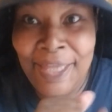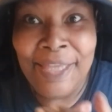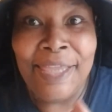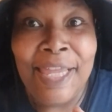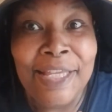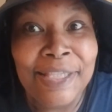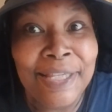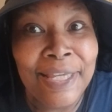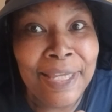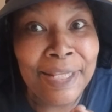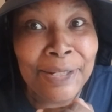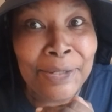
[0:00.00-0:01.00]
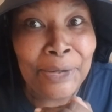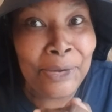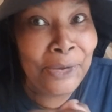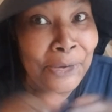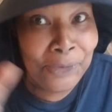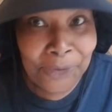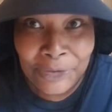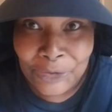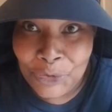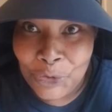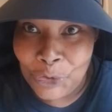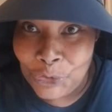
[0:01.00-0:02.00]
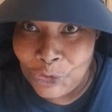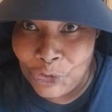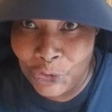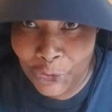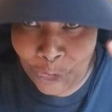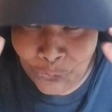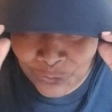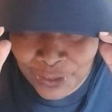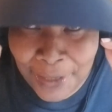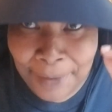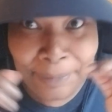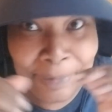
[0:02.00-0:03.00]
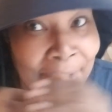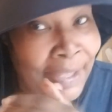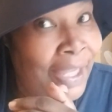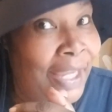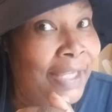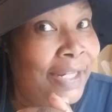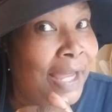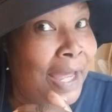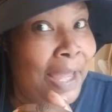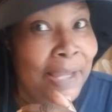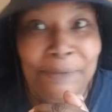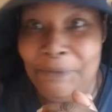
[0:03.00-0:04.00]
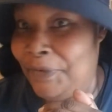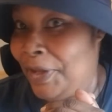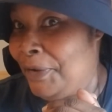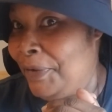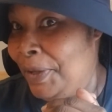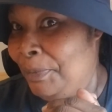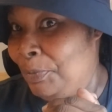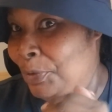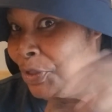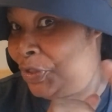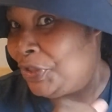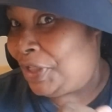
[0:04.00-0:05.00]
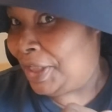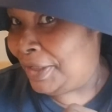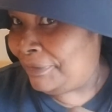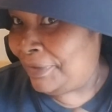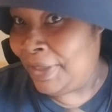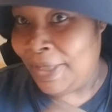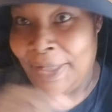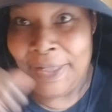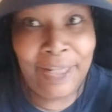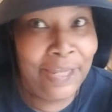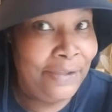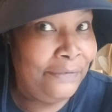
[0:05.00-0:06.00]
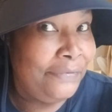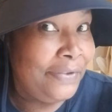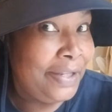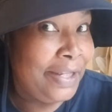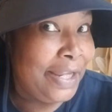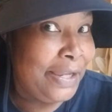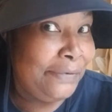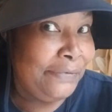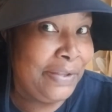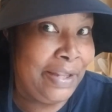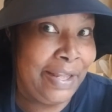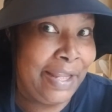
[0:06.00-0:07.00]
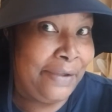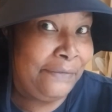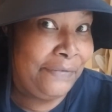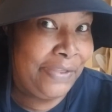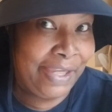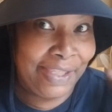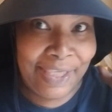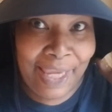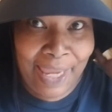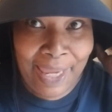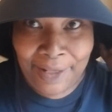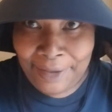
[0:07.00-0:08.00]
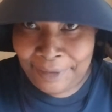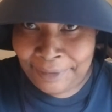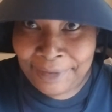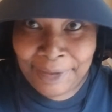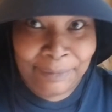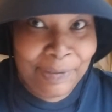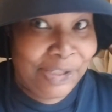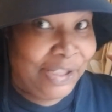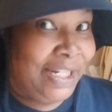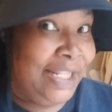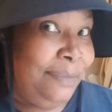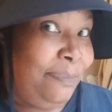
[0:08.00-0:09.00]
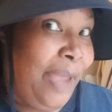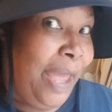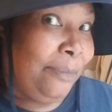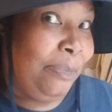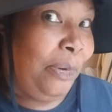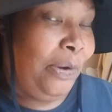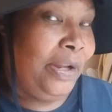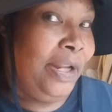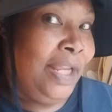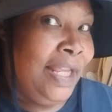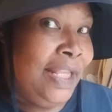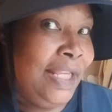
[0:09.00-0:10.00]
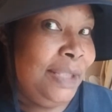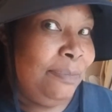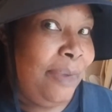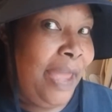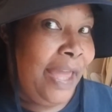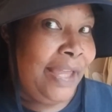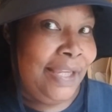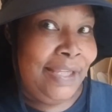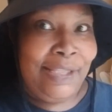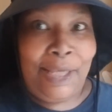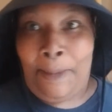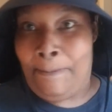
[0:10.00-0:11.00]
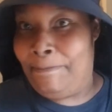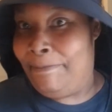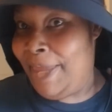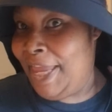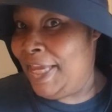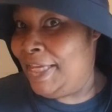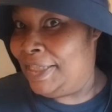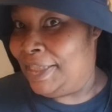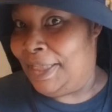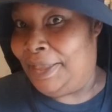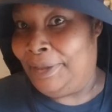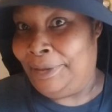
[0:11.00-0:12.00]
thanks again, Nicole. You hooked your girl up, and I am very appreciative. Love, love, love this hat, especially this back part. This back is amazing.